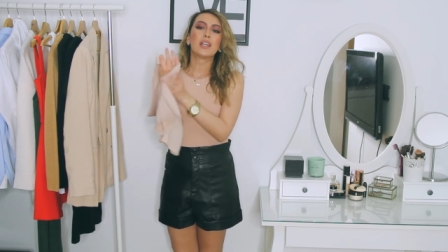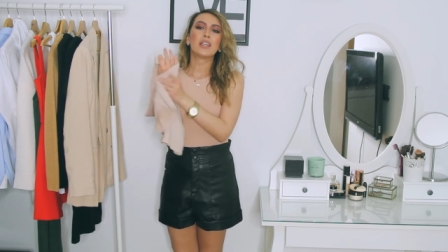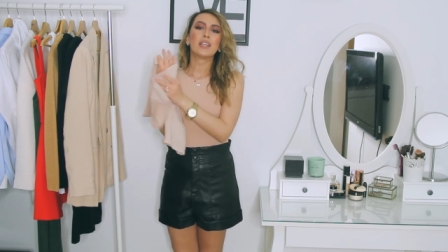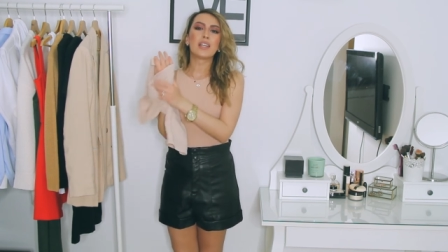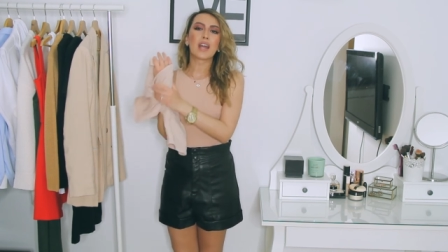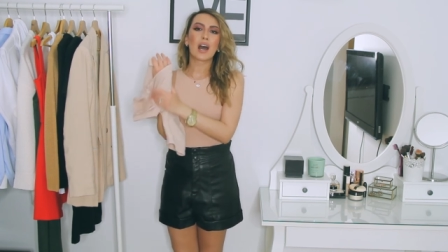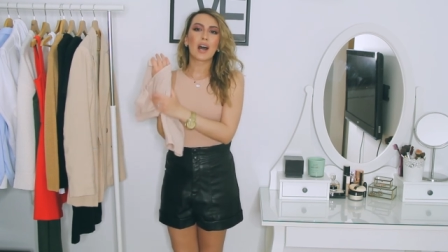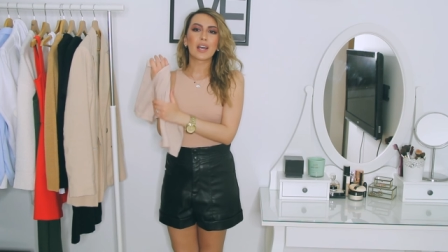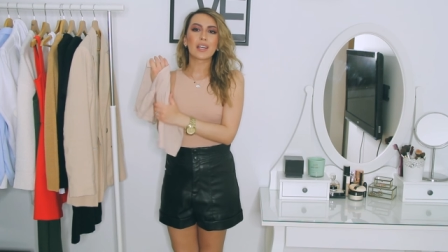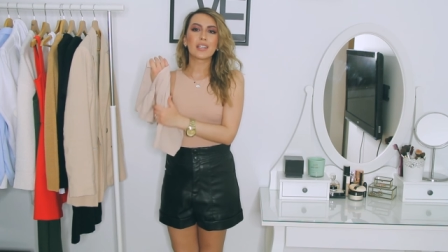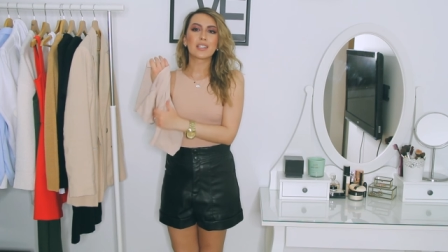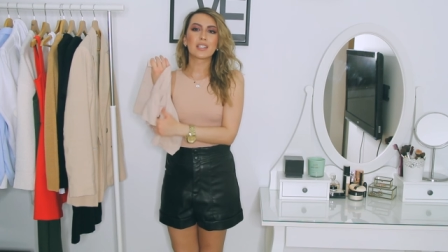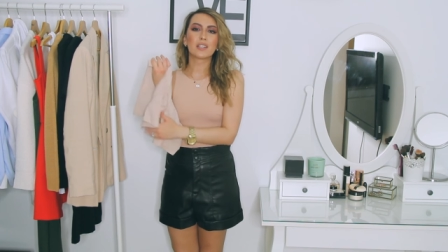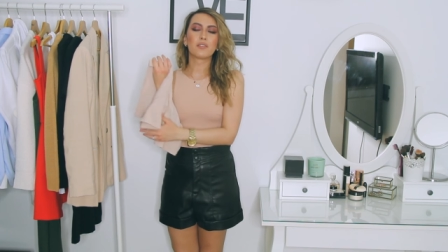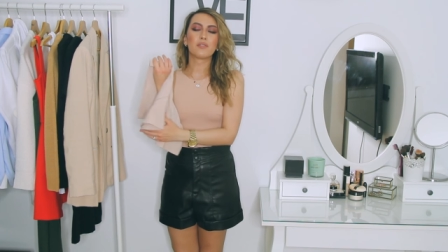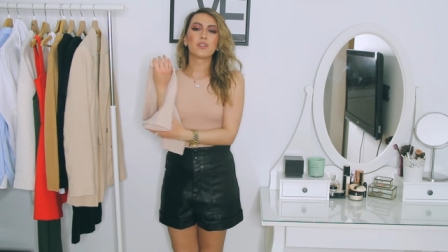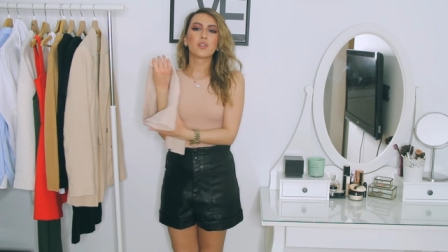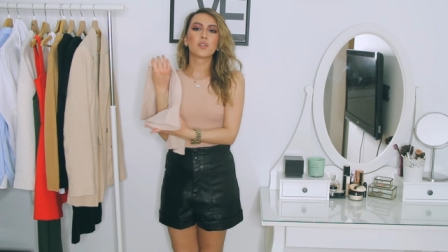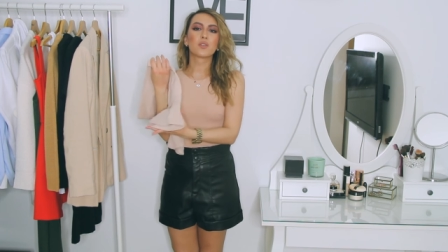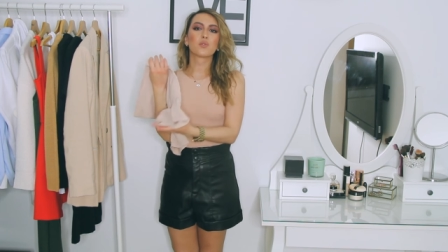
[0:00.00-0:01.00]
nice, it
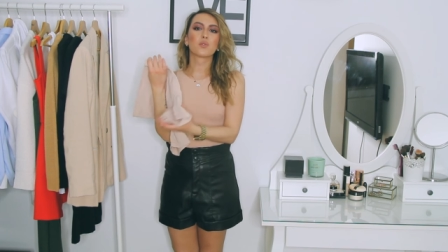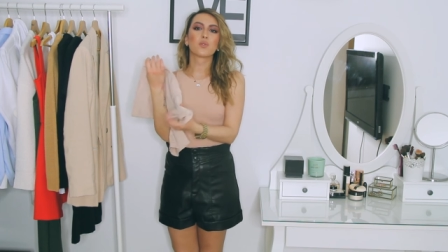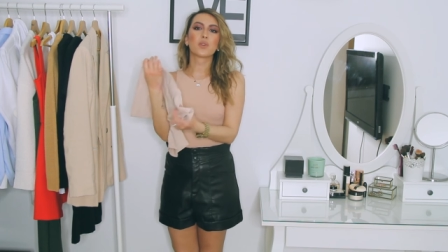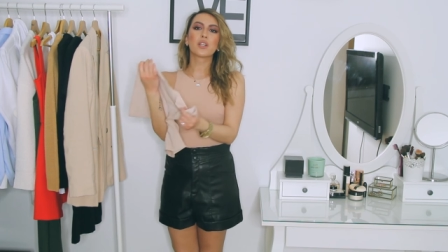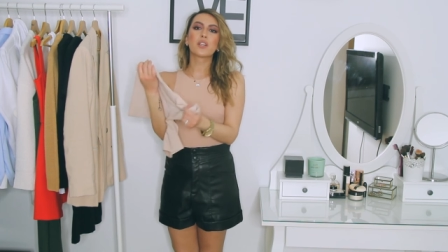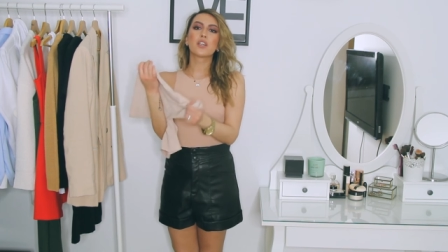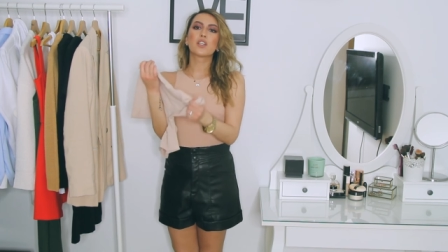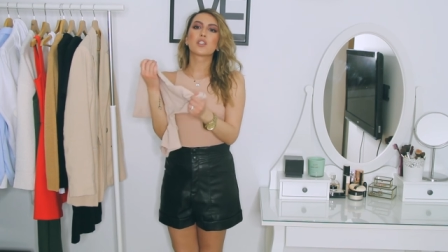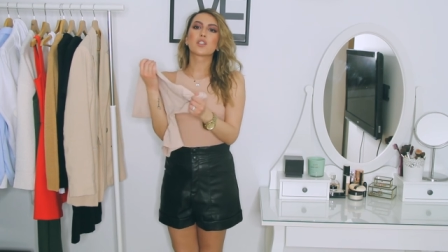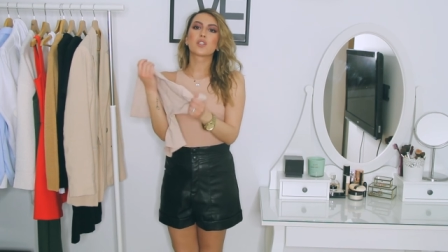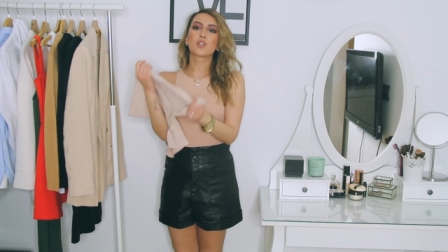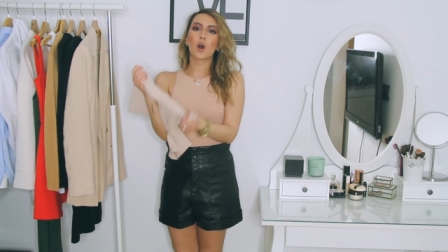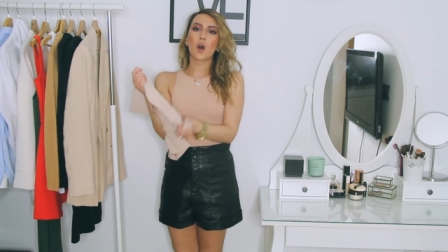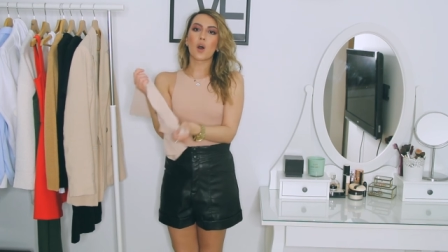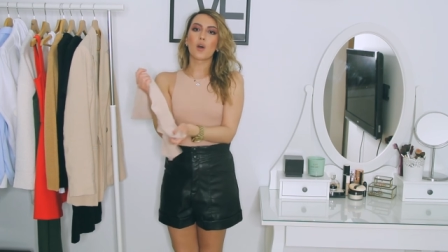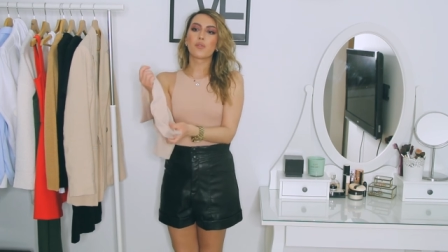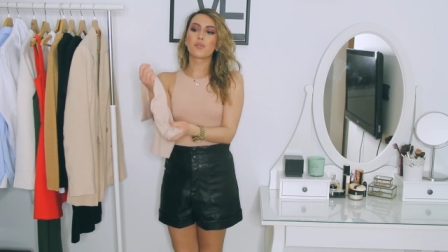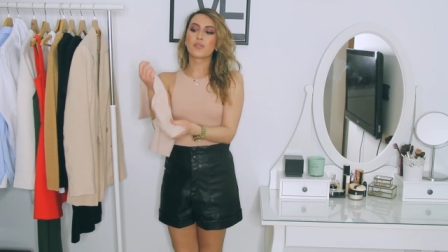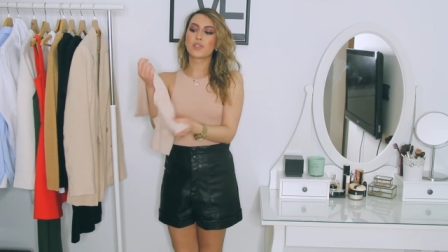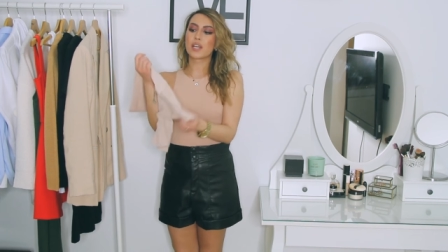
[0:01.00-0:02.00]
feels really
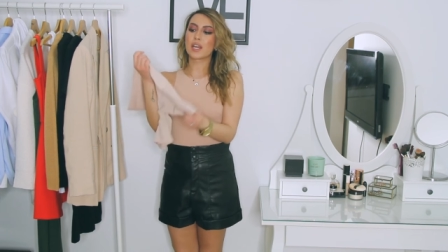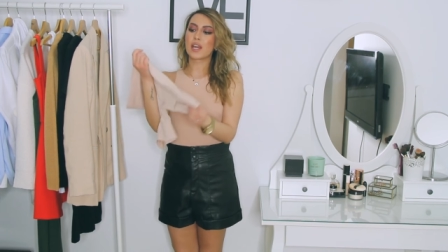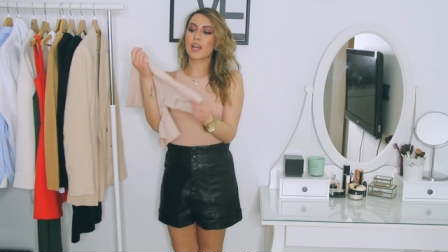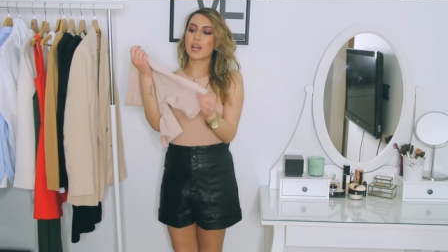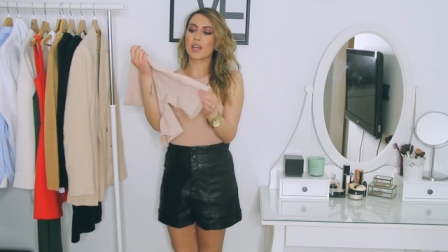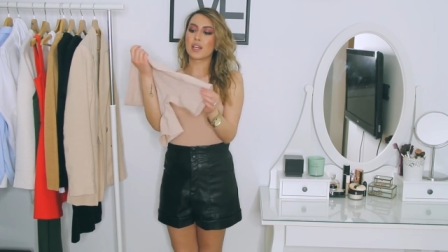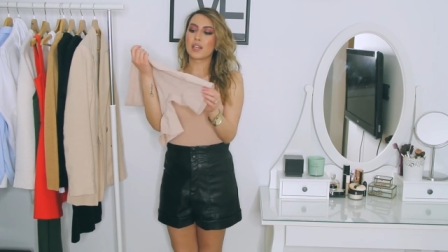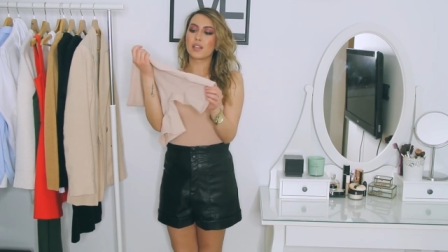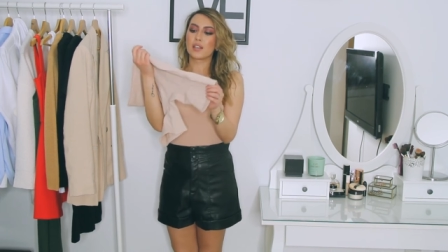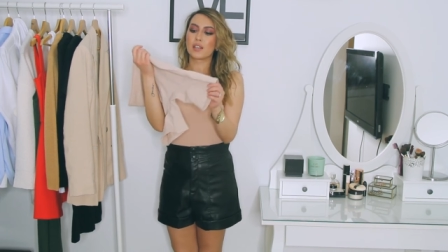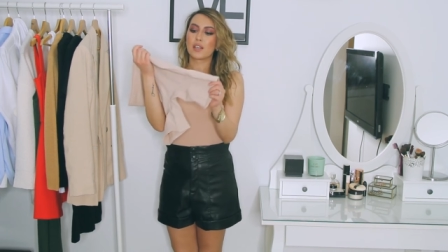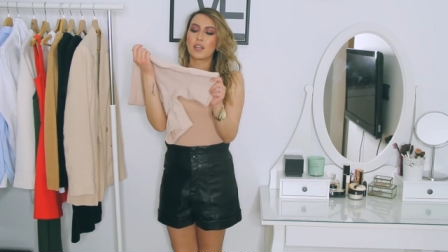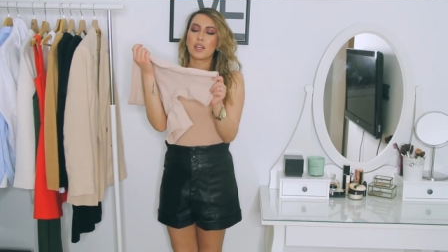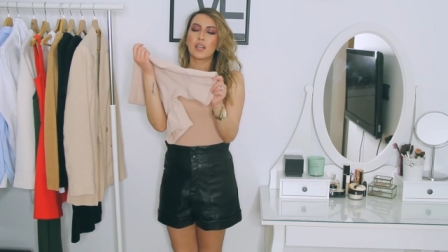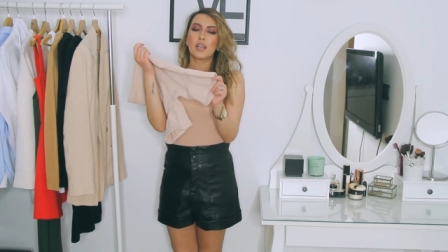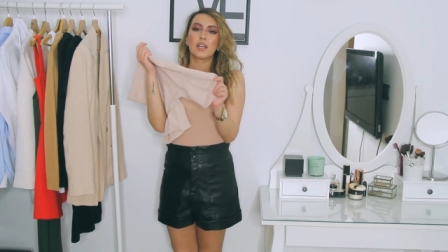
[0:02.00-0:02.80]
soft and